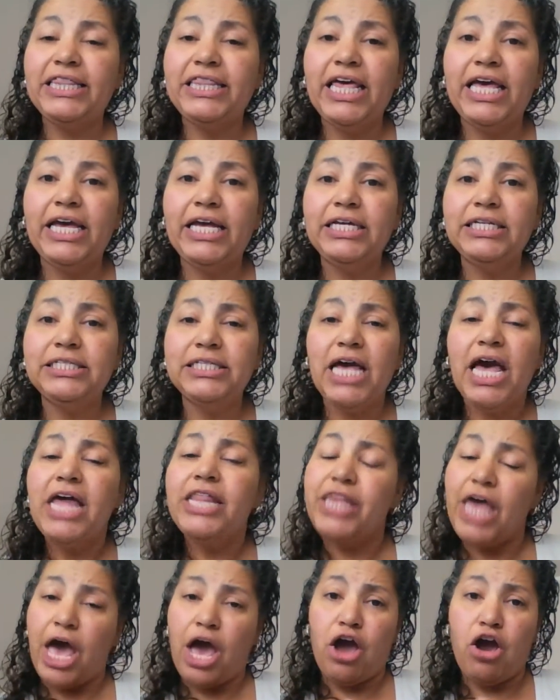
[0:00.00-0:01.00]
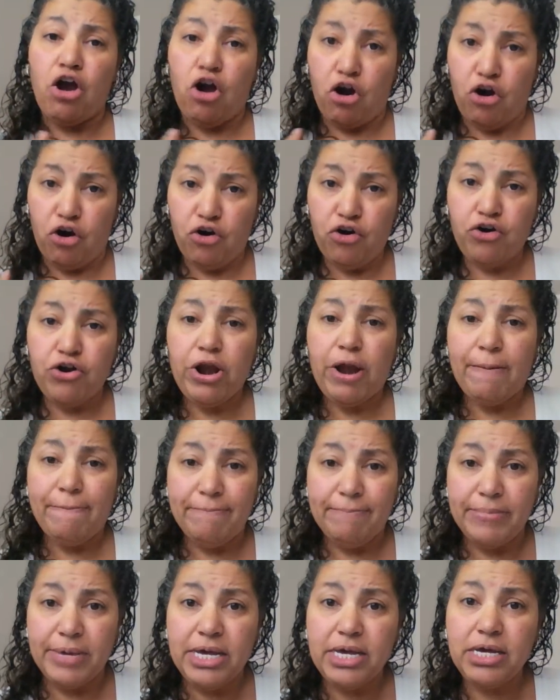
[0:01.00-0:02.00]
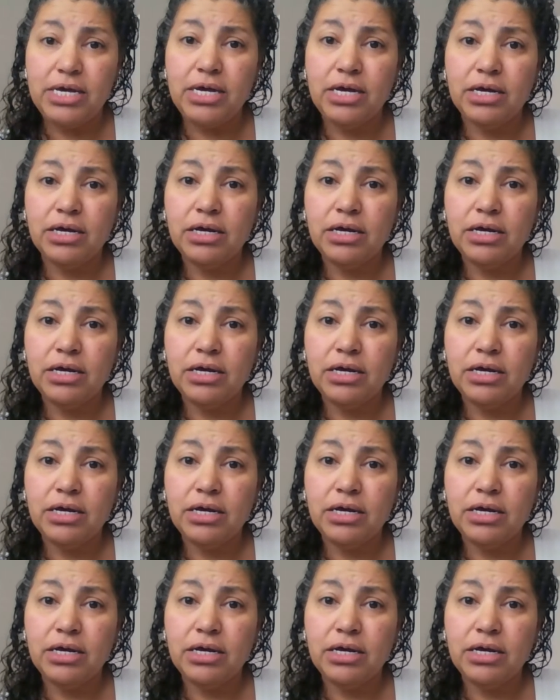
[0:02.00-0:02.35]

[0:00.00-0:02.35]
things that hurt me,